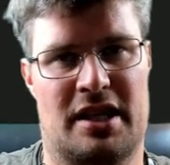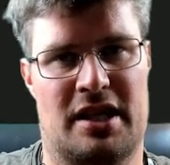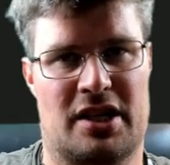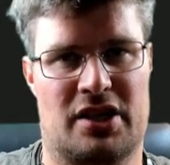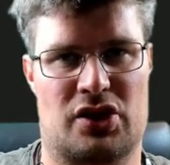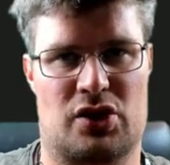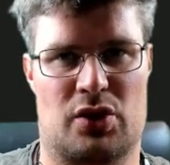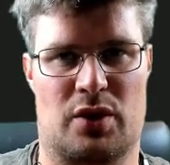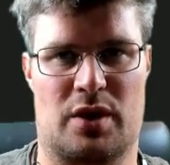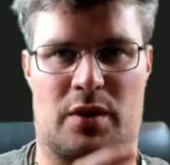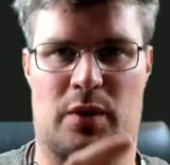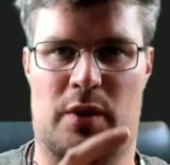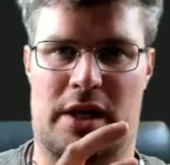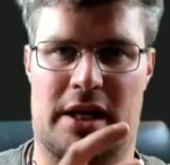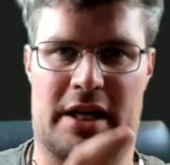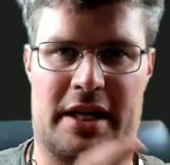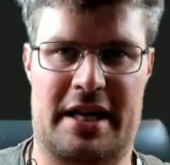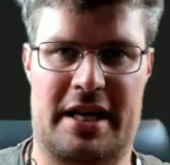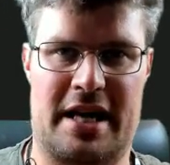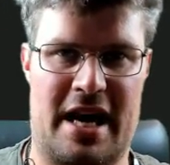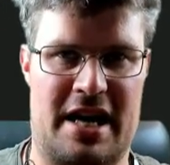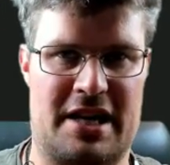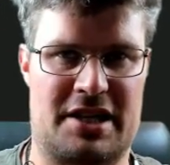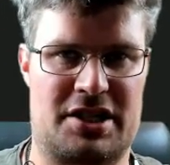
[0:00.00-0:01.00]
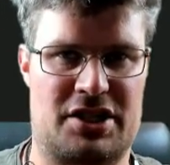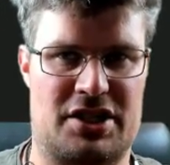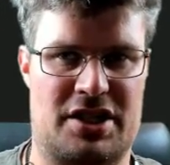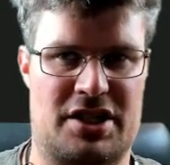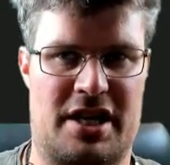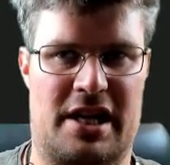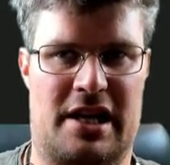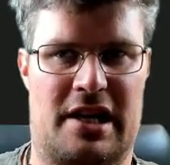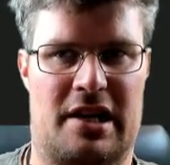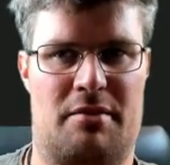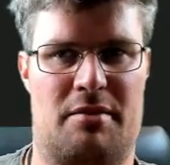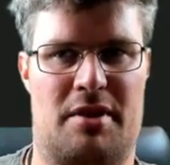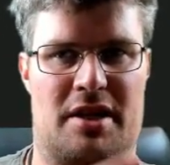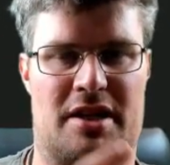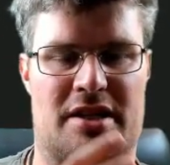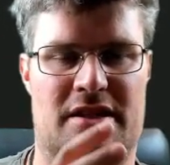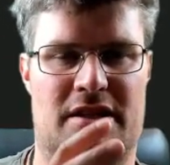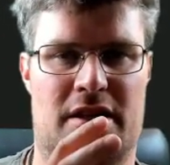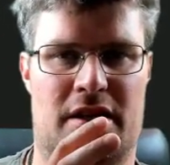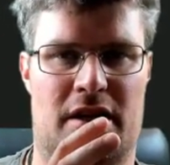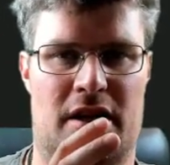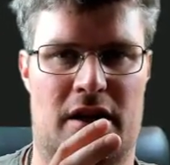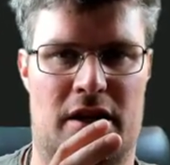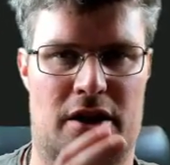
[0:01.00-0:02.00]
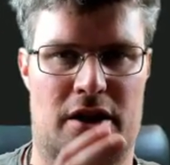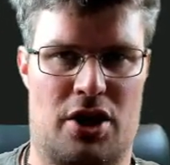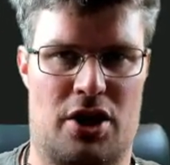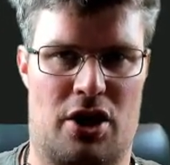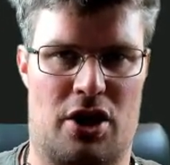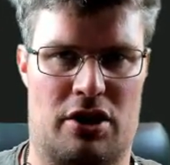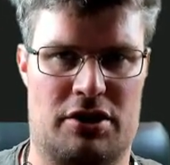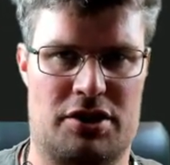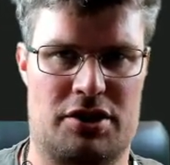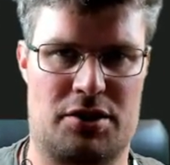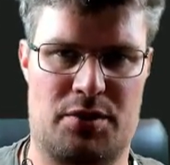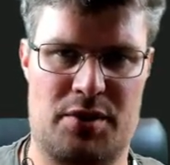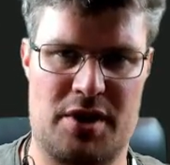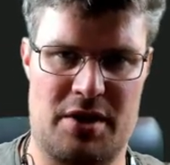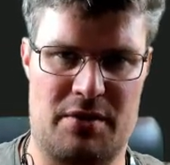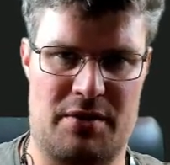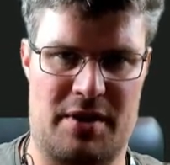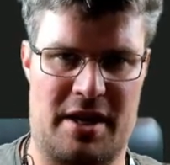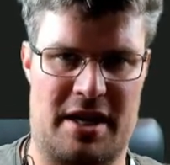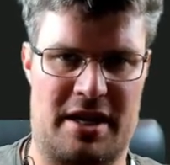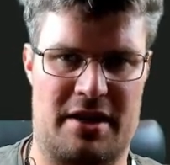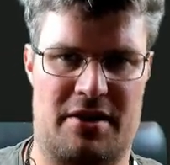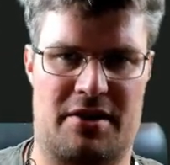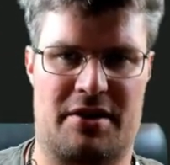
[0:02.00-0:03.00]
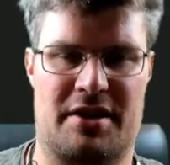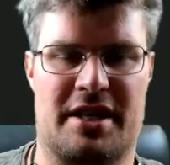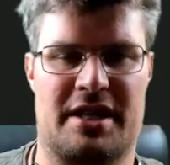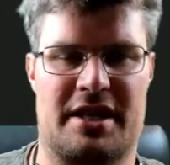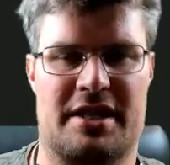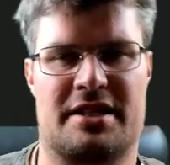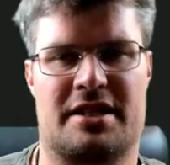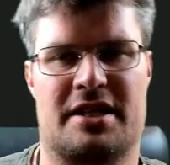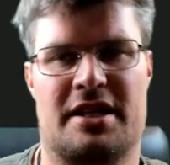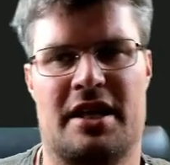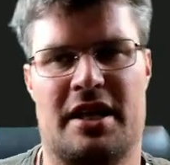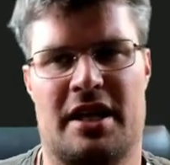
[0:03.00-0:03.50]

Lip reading: So it will cache the element, not re-render it,